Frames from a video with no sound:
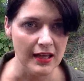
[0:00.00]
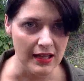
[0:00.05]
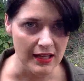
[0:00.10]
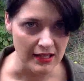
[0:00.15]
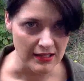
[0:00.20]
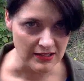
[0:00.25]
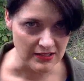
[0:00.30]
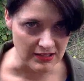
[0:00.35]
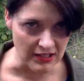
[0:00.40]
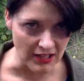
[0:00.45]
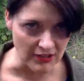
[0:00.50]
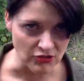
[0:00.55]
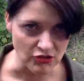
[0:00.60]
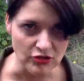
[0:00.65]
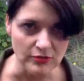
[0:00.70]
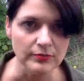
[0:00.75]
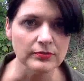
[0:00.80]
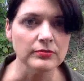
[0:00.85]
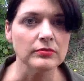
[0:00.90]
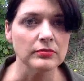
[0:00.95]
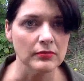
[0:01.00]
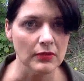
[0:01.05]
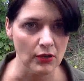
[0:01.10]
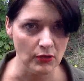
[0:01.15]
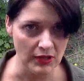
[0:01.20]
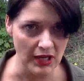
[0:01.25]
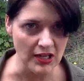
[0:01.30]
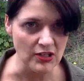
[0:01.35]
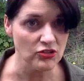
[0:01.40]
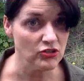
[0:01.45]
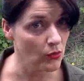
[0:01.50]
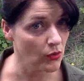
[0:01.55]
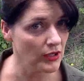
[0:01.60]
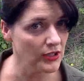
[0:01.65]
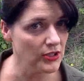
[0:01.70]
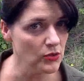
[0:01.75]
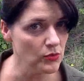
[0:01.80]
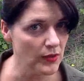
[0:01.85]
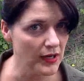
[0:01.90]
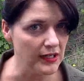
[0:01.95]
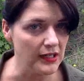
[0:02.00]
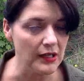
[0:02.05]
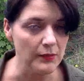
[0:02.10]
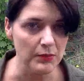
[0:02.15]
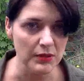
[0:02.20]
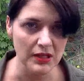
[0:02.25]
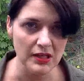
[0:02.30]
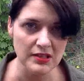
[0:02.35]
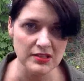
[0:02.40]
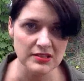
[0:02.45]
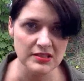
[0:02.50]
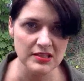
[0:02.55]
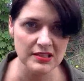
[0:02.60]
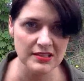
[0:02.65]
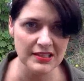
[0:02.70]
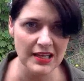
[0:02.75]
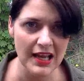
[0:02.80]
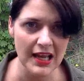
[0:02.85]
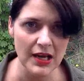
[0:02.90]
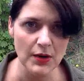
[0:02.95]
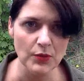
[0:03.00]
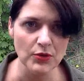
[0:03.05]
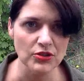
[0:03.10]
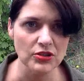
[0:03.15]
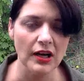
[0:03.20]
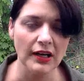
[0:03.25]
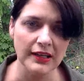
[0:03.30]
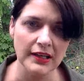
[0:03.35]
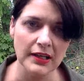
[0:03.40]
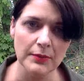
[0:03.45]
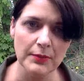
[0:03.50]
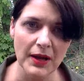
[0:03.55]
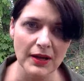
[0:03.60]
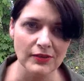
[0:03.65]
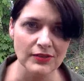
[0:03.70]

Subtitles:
and such. Okay, so are you ready? Because today we're talking about